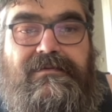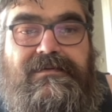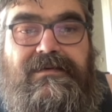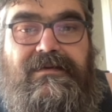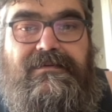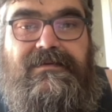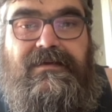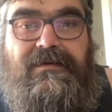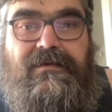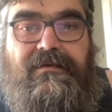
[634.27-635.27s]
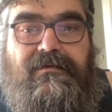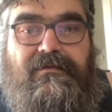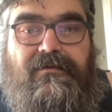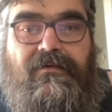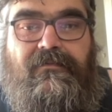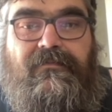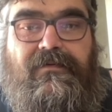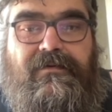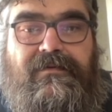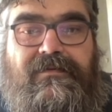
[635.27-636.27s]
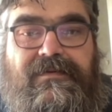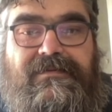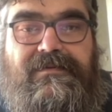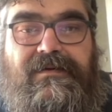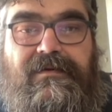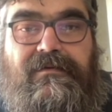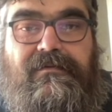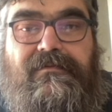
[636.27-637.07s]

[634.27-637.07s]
TT over onto this side